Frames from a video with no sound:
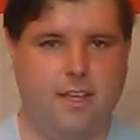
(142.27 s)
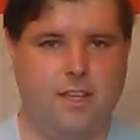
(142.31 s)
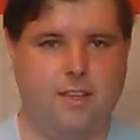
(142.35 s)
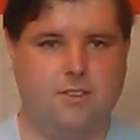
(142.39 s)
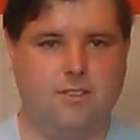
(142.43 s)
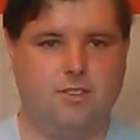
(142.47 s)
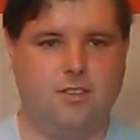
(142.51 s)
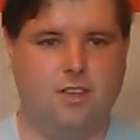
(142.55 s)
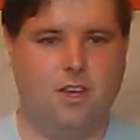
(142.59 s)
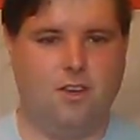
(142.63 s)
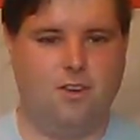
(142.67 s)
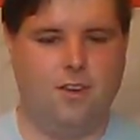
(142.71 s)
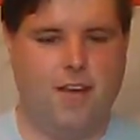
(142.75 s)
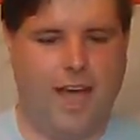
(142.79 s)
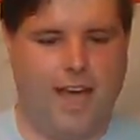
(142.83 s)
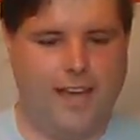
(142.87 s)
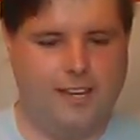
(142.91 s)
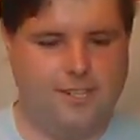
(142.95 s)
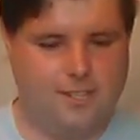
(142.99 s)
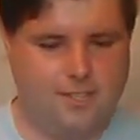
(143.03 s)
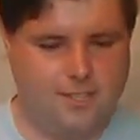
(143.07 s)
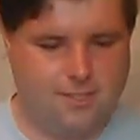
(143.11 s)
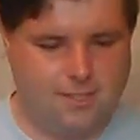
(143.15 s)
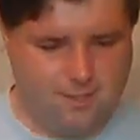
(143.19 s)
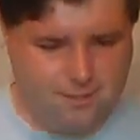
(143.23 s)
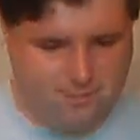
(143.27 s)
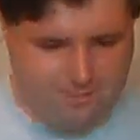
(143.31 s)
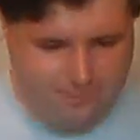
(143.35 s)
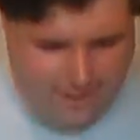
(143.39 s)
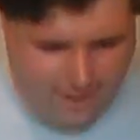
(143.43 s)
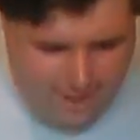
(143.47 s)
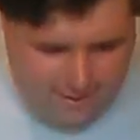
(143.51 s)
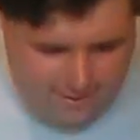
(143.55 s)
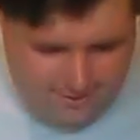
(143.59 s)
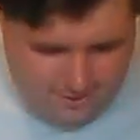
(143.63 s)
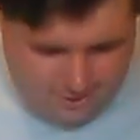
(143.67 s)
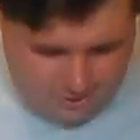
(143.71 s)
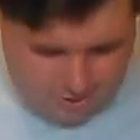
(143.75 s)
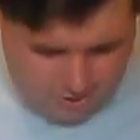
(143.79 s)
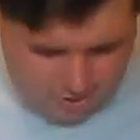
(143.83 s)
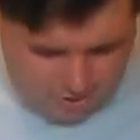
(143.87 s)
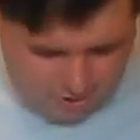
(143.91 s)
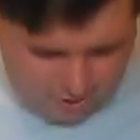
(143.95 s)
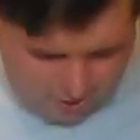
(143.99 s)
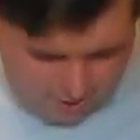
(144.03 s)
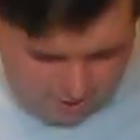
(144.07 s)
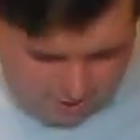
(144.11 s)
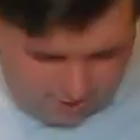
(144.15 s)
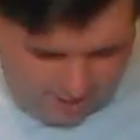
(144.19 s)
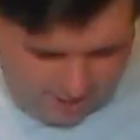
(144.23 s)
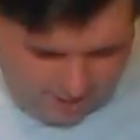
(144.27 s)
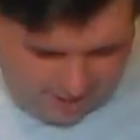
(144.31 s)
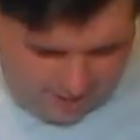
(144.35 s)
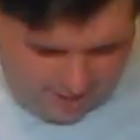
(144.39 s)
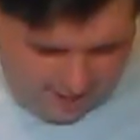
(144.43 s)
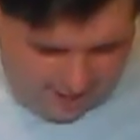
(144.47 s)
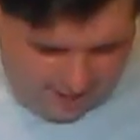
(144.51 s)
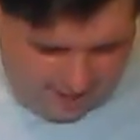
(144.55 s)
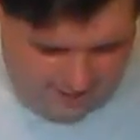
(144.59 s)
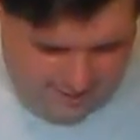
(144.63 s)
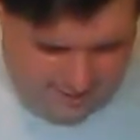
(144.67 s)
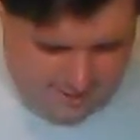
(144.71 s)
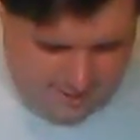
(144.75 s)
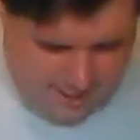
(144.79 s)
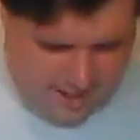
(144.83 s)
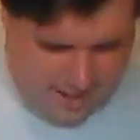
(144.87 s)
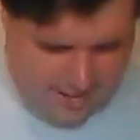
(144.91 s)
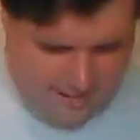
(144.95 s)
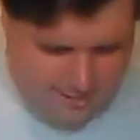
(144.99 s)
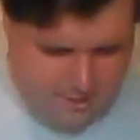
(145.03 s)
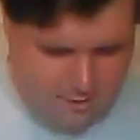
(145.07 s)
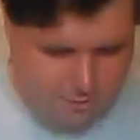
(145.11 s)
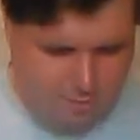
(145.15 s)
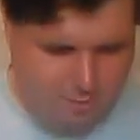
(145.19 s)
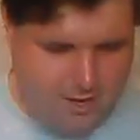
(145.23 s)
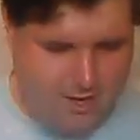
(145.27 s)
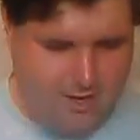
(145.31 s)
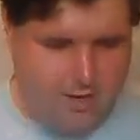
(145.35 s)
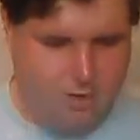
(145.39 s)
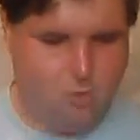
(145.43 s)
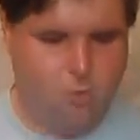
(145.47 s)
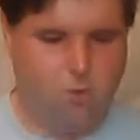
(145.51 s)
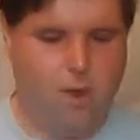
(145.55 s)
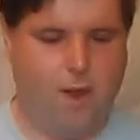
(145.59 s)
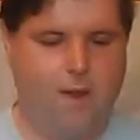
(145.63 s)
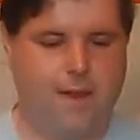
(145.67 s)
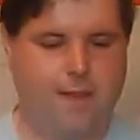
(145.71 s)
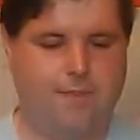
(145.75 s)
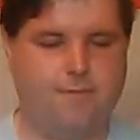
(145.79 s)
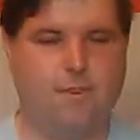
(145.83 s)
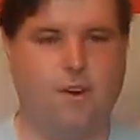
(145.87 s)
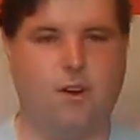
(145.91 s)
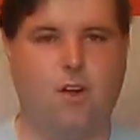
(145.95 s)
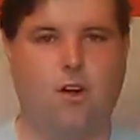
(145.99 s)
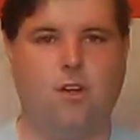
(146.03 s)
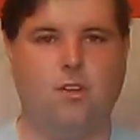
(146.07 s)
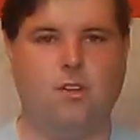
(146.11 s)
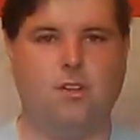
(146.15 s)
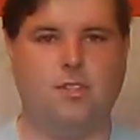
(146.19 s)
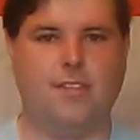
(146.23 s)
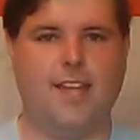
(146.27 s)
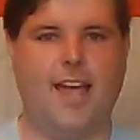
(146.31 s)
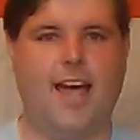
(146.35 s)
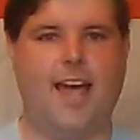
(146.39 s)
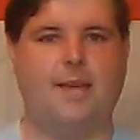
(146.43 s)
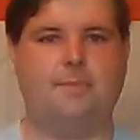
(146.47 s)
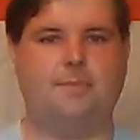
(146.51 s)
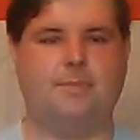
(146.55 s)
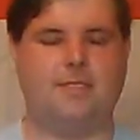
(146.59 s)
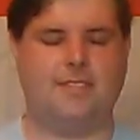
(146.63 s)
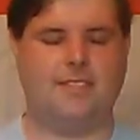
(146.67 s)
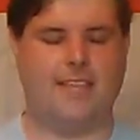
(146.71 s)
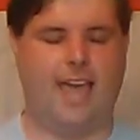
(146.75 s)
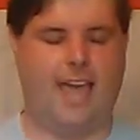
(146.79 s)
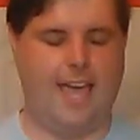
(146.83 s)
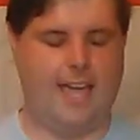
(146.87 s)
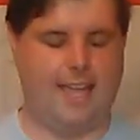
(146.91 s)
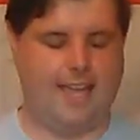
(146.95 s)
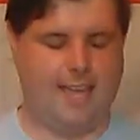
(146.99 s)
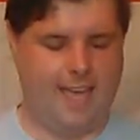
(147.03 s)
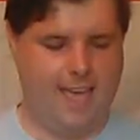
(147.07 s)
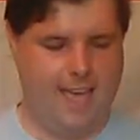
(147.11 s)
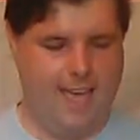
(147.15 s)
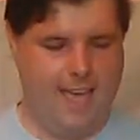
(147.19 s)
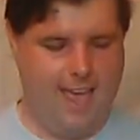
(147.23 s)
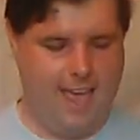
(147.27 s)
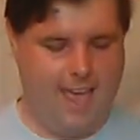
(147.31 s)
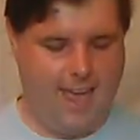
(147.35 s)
So I just found this shirt. I thought I just wanted to wear it for old time's sake.